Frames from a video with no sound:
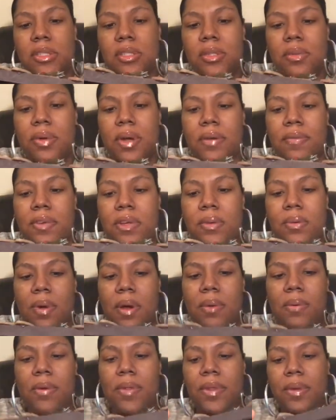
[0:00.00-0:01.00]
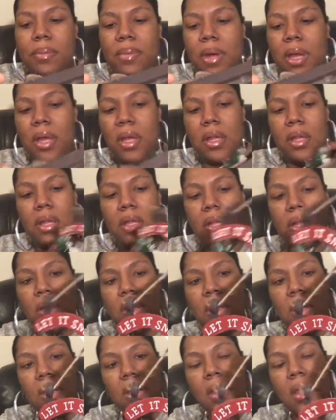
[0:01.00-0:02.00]
do whatever you want with it. But
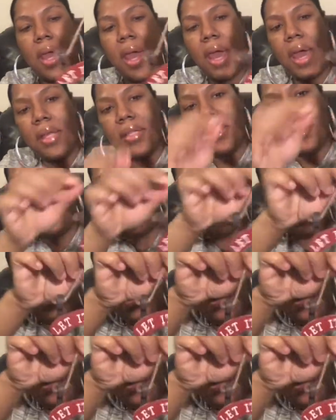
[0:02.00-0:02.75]
it has a little